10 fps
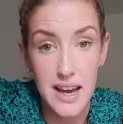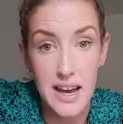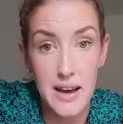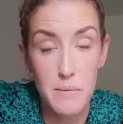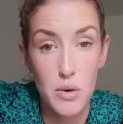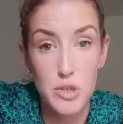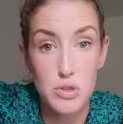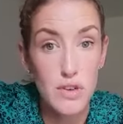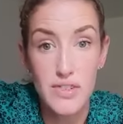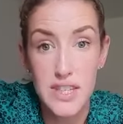um, which
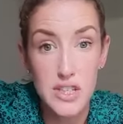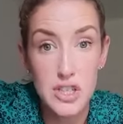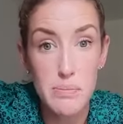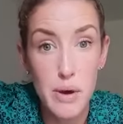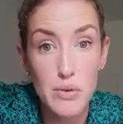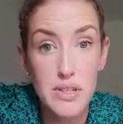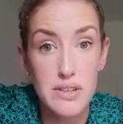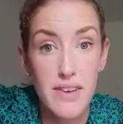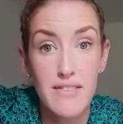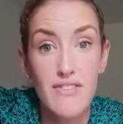was obviously just a bonus
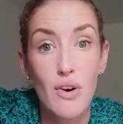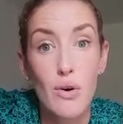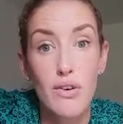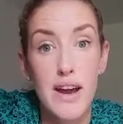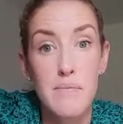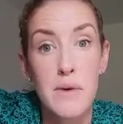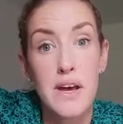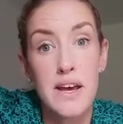event for him.